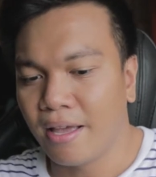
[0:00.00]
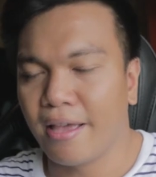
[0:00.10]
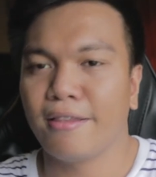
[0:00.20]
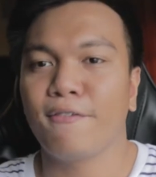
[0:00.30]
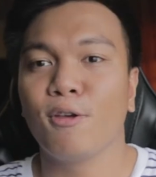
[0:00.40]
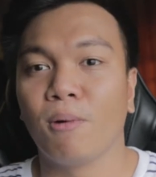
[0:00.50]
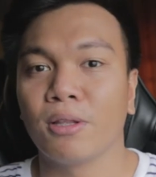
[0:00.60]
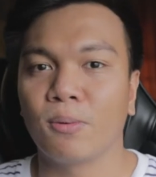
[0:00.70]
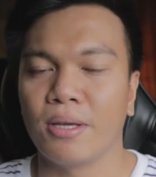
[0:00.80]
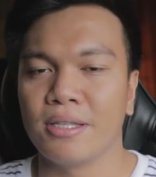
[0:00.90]
And if you
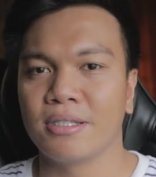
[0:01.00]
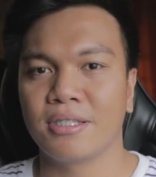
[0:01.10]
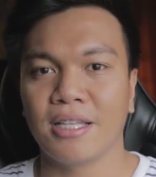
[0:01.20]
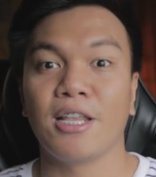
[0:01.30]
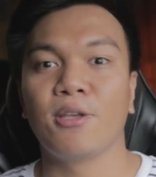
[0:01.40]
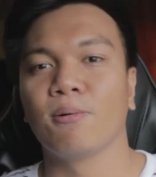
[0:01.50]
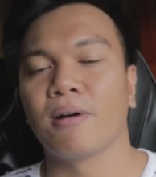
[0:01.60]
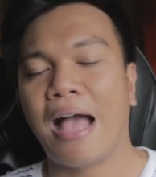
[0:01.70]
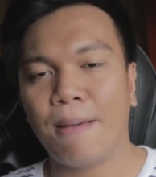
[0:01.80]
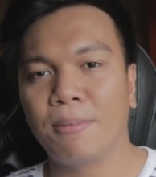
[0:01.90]
want to instill yung
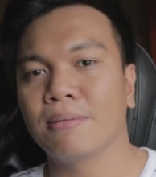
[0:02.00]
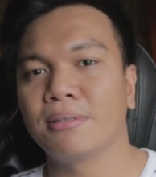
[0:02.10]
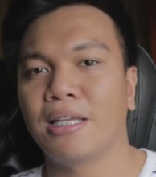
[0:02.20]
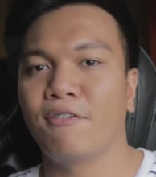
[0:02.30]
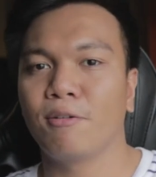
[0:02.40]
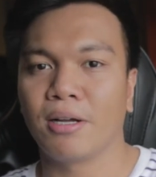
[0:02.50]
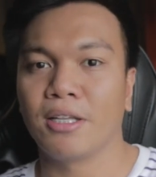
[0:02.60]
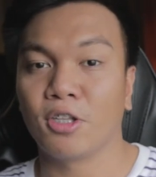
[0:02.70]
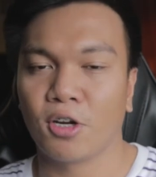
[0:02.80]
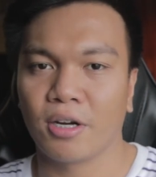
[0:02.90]
habit of saving
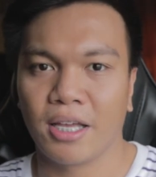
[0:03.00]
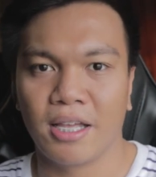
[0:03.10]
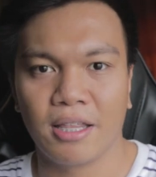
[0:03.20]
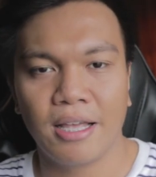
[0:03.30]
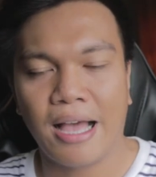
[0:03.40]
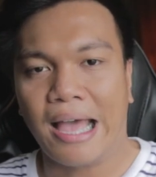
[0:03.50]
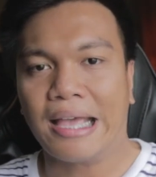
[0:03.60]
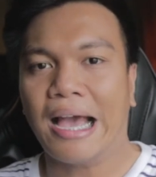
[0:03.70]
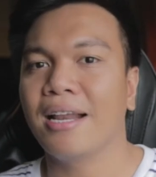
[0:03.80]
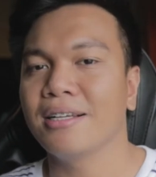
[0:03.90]
money to your kid, I
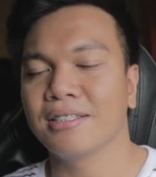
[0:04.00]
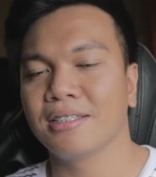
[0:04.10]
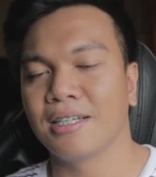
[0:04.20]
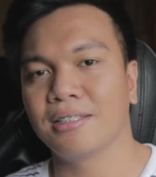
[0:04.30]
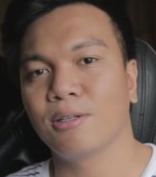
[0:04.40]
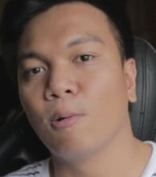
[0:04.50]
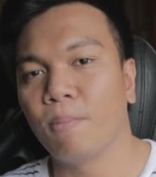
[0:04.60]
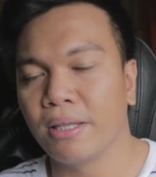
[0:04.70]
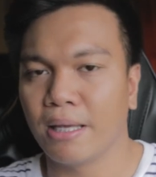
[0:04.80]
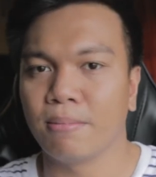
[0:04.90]
highly suggest
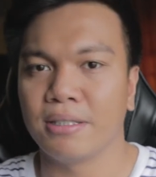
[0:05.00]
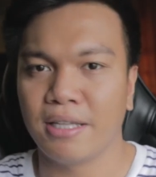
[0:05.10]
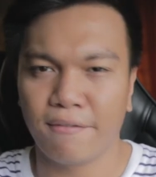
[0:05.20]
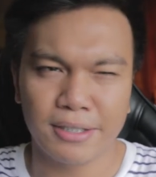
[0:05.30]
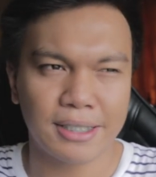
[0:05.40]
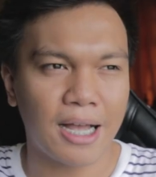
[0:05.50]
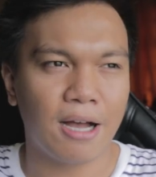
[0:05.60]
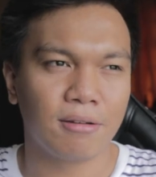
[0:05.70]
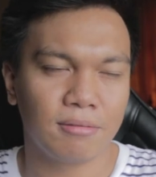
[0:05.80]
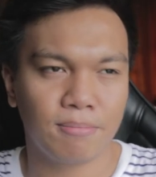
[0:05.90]
open them a savings
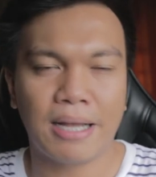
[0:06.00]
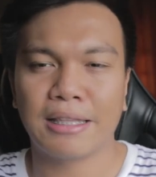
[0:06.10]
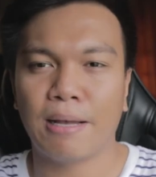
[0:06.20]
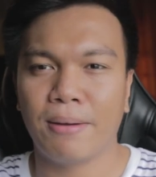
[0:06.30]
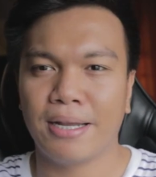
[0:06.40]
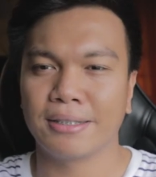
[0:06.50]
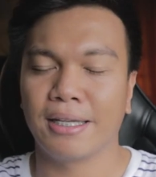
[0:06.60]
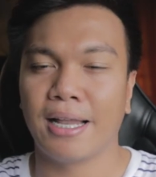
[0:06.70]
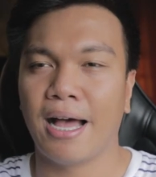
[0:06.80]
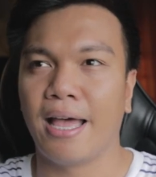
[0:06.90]
account. Bata pa lang
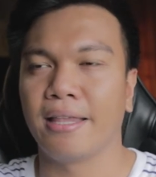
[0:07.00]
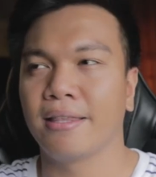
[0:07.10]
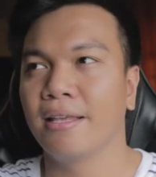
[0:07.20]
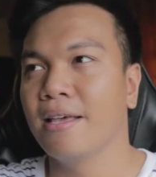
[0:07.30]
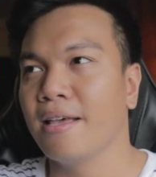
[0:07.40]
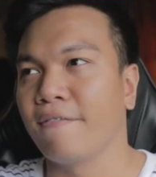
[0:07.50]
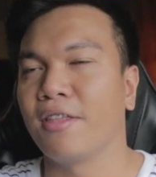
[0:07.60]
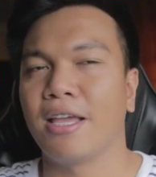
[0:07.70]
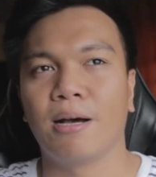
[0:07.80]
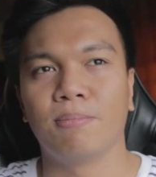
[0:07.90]
sila and
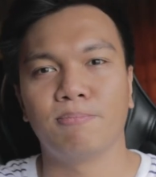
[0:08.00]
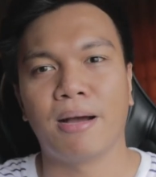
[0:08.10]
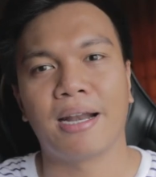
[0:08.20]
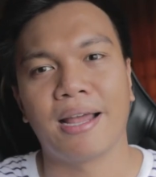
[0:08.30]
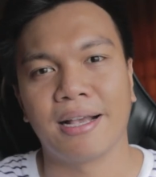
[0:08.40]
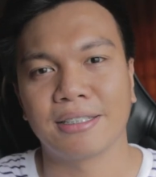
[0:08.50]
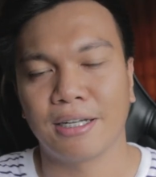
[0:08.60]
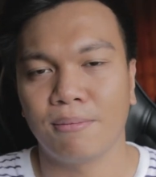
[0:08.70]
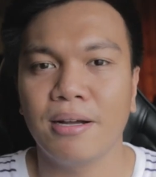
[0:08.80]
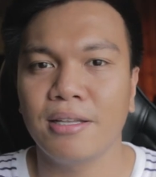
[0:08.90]
if they have parang
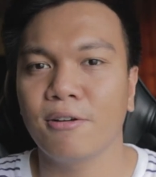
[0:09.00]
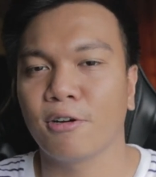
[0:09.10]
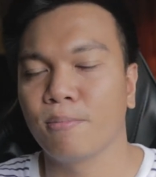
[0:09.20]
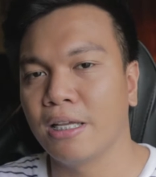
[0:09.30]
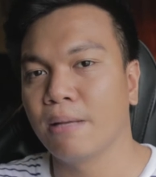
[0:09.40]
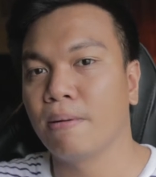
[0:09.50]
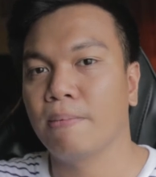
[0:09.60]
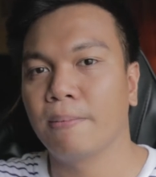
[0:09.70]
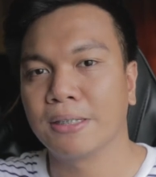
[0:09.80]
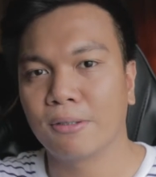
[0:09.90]
extra money or may
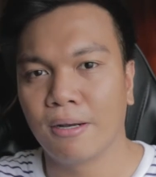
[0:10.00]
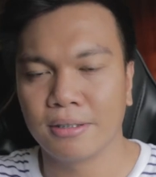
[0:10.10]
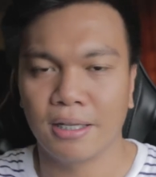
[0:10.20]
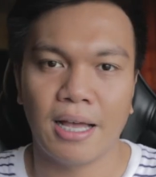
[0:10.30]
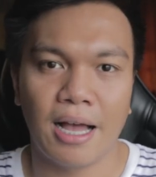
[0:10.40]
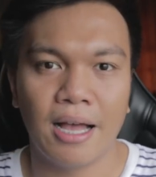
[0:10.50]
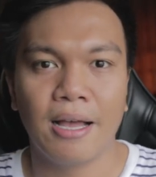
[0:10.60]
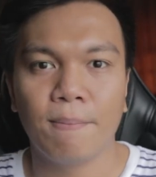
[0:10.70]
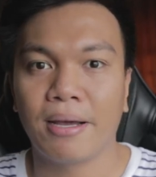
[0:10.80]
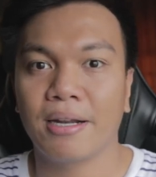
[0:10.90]
napapamaskuhan sila,
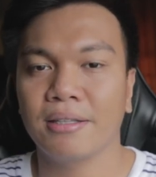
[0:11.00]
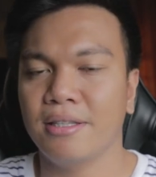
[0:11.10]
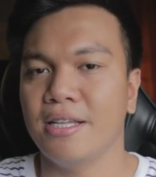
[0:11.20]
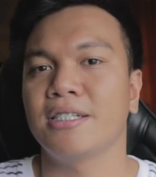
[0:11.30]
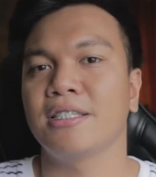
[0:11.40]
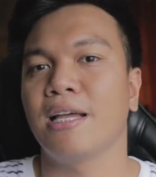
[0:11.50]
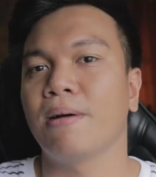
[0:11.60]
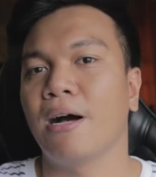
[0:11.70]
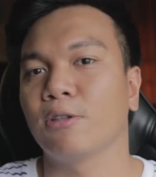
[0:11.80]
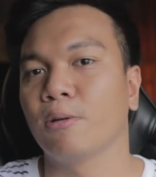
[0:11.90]
parang teach
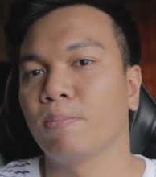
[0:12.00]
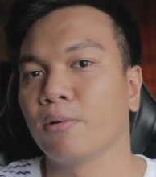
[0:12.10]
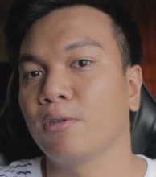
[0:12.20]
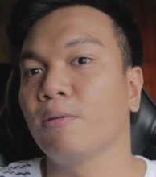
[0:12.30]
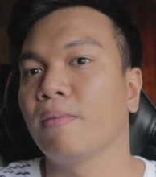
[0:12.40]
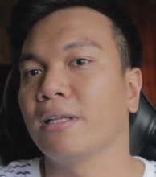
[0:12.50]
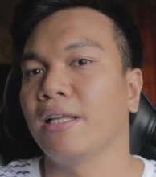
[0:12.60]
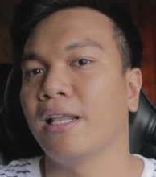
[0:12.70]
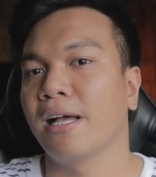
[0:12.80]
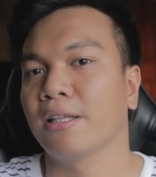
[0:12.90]
them how to put yung
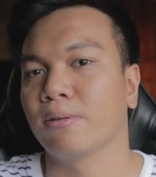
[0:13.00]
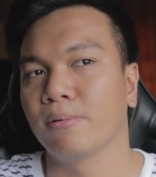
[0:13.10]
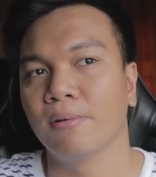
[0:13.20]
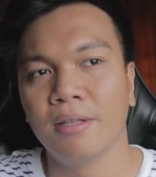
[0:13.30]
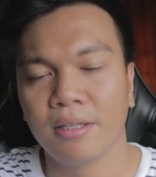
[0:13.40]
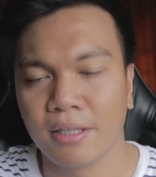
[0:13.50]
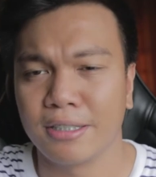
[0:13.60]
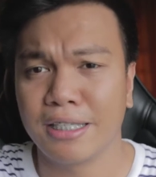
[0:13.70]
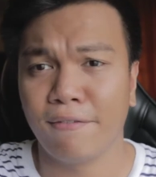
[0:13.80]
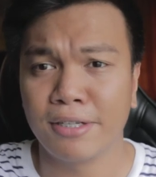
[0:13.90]
money nila to
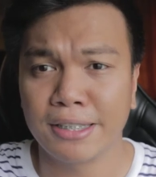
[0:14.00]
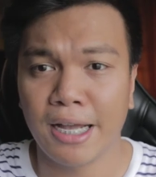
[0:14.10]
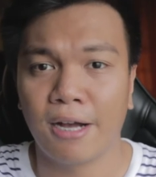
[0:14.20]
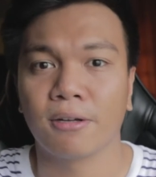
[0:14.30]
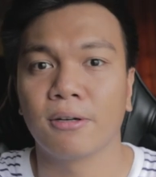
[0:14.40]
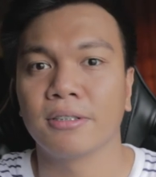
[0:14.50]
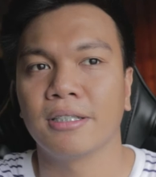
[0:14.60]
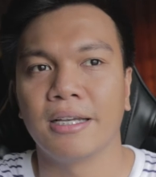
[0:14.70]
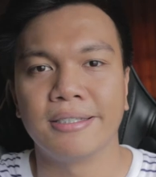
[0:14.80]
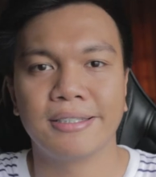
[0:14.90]
their savings account because
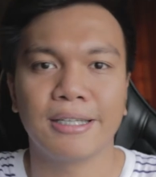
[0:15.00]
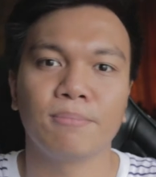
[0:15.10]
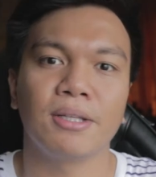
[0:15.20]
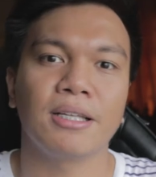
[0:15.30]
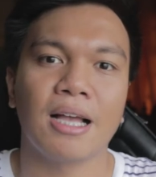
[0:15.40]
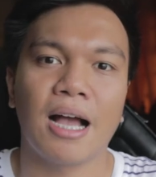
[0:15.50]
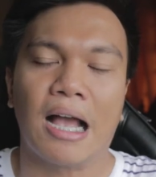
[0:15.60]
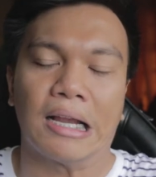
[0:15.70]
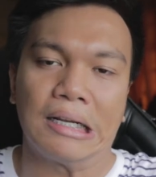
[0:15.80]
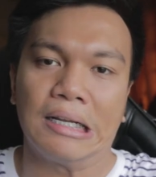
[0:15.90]
it's something na
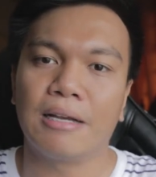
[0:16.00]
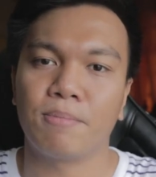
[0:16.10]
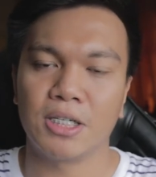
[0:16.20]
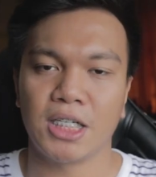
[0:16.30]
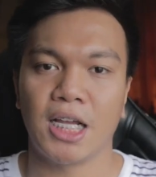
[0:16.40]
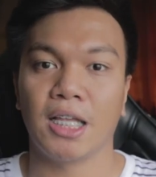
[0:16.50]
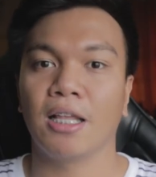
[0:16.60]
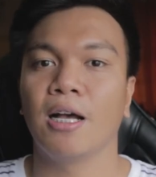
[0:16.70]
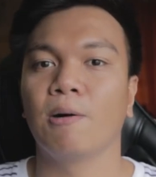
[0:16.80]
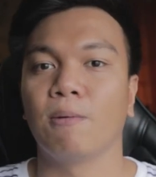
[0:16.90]
I really appreciate
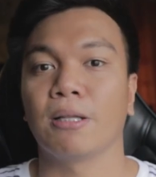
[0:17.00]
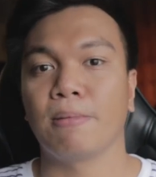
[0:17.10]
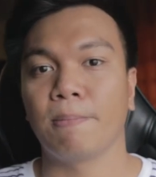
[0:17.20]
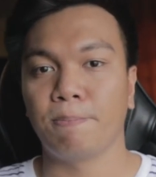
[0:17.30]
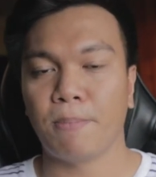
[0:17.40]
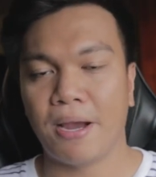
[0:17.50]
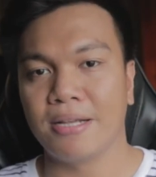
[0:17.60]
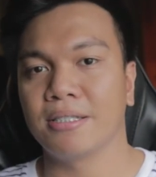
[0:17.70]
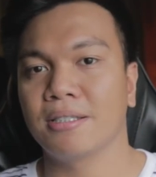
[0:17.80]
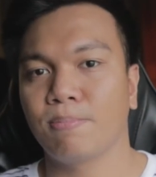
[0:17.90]
what my
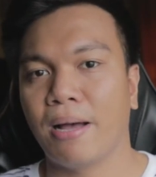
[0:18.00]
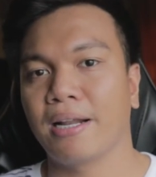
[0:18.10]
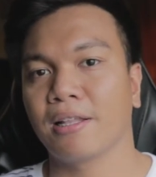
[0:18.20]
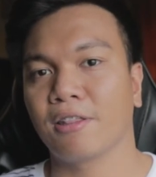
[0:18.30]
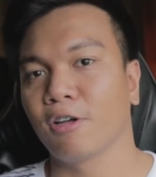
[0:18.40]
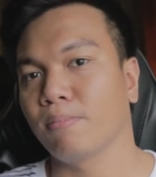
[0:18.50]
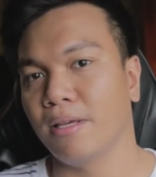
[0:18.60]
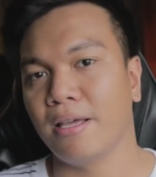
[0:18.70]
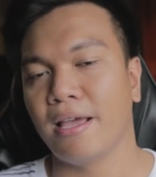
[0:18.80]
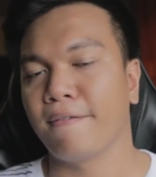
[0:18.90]
parents parang taught
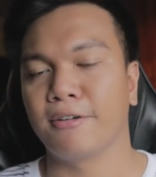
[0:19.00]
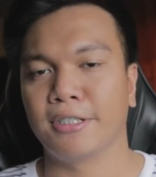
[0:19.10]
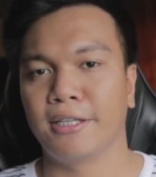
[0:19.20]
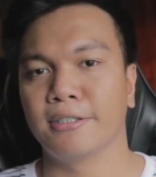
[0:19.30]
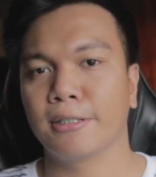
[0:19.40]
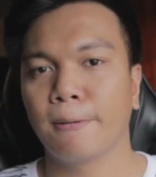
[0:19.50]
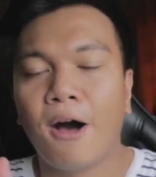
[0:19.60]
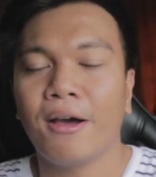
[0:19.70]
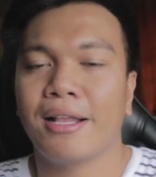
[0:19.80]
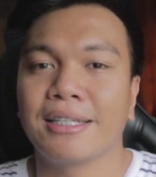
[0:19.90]
me ever since.
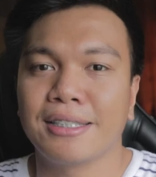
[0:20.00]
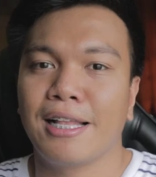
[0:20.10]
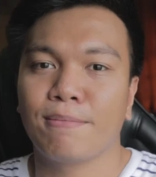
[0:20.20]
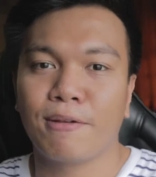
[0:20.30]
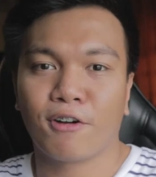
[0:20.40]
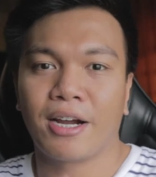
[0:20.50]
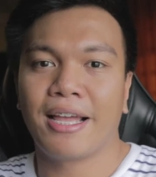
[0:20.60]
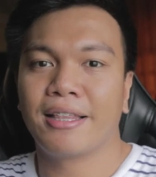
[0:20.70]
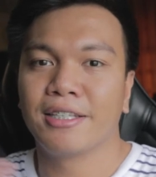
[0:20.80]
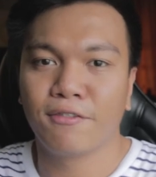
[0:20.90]
Okay, last na lang before
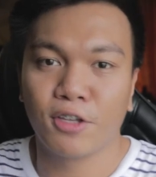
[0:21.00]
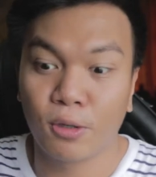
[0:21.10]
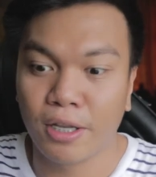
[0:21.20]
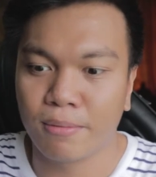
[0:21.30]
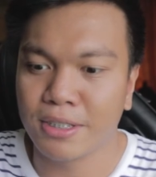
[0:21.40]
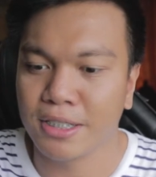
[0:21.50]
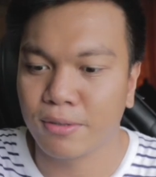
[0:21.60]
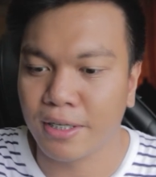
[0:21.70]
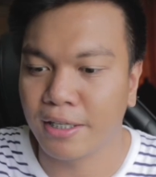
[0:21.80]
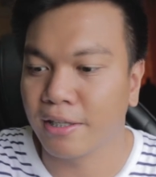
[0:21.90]
I end this video, let me
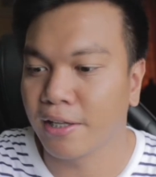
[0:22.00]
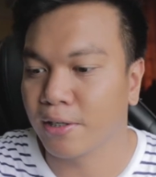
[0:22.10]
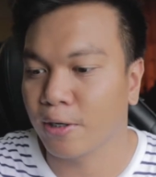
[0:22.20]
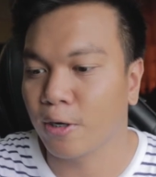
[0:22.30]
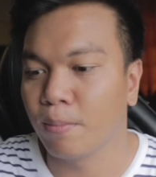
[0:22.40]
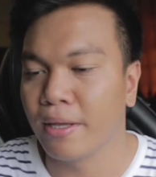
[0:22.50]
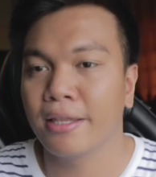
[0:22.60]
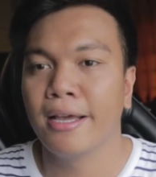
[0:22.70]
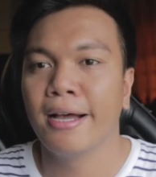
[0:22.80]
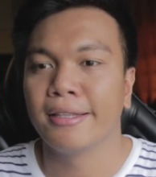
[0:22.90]
just read another comment.